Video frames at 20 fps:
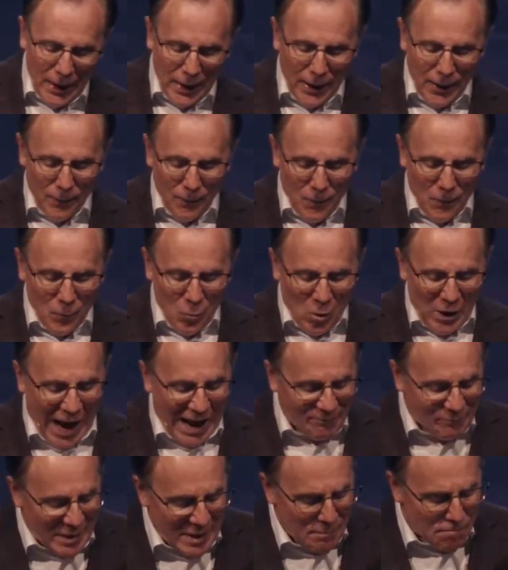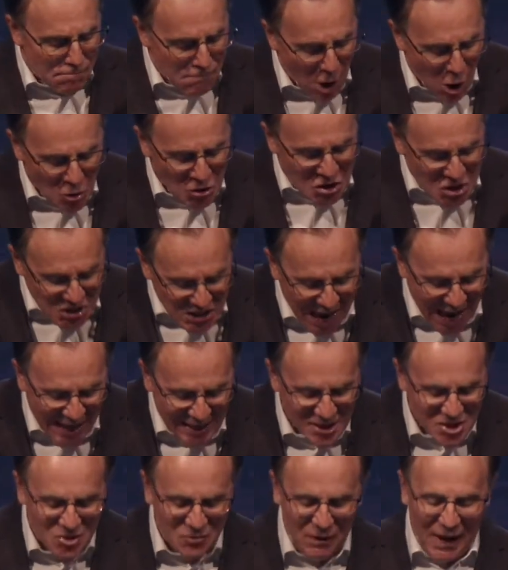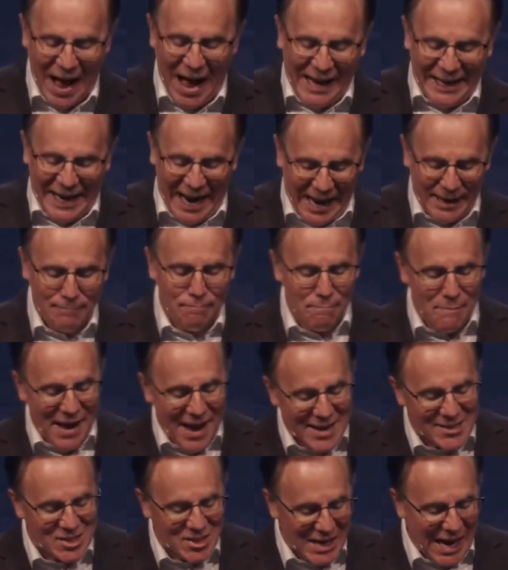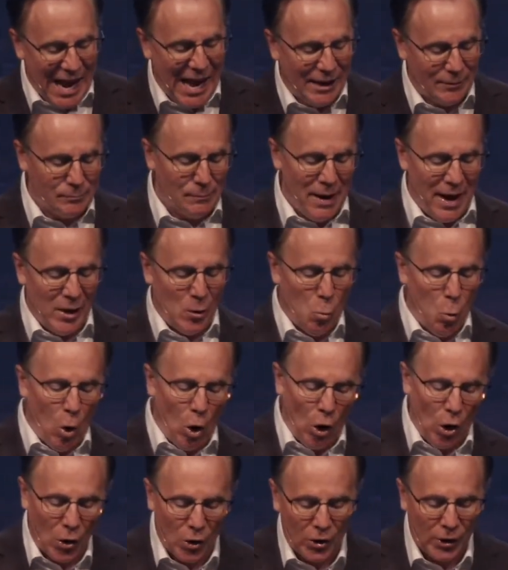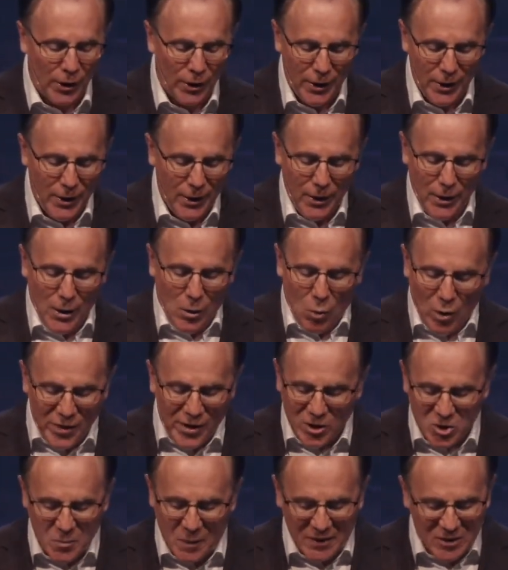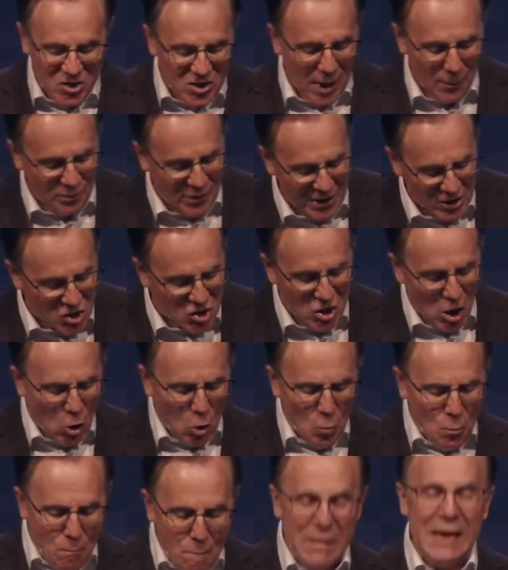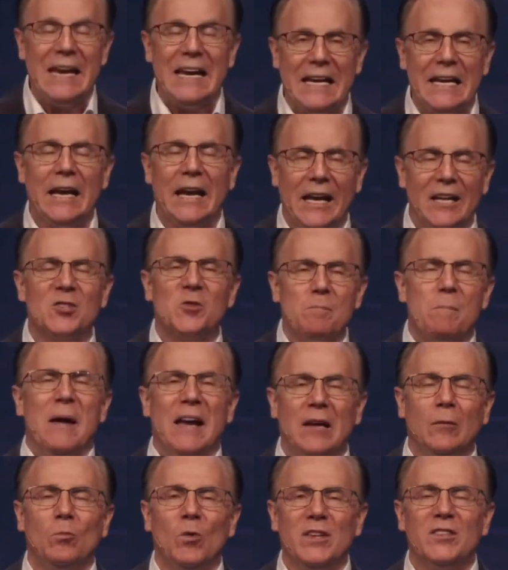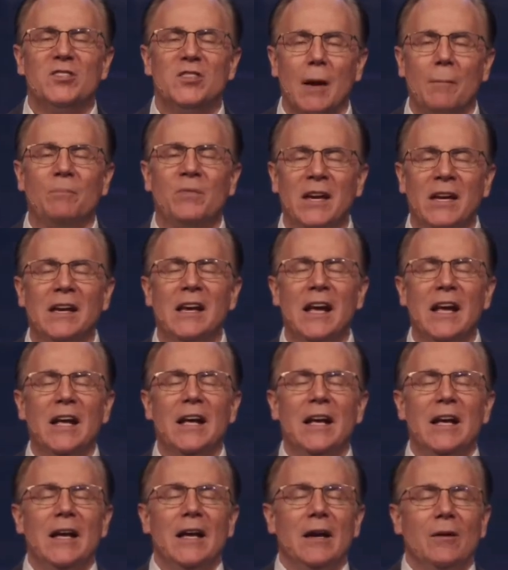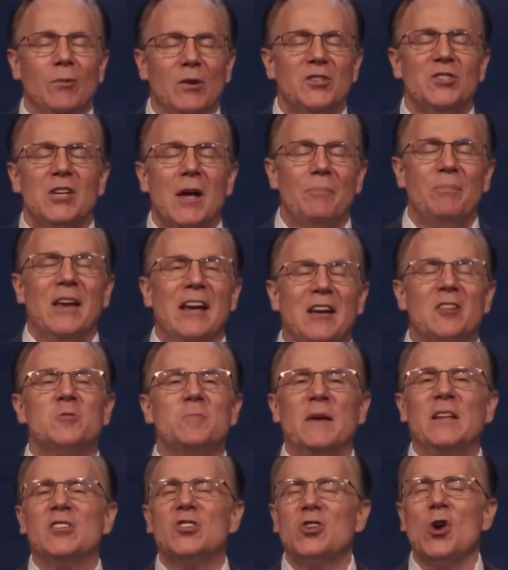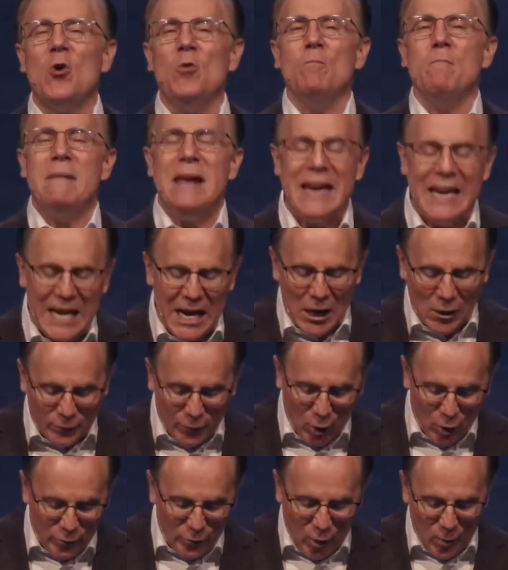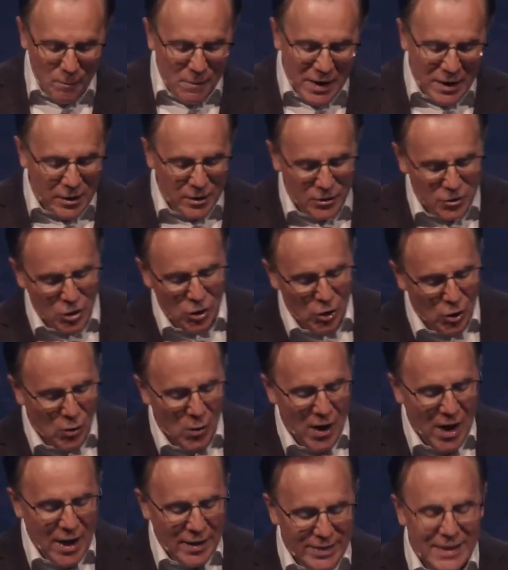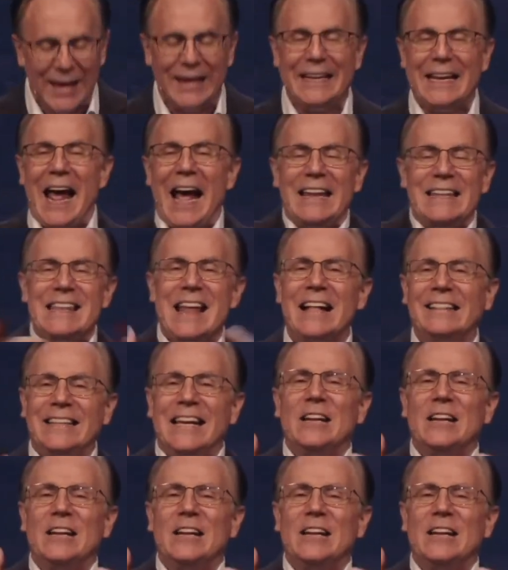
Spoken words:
when I've been most satisfied and best at my work, when there's been something so meaning, it's been when something has been so meaningful for me to do that it had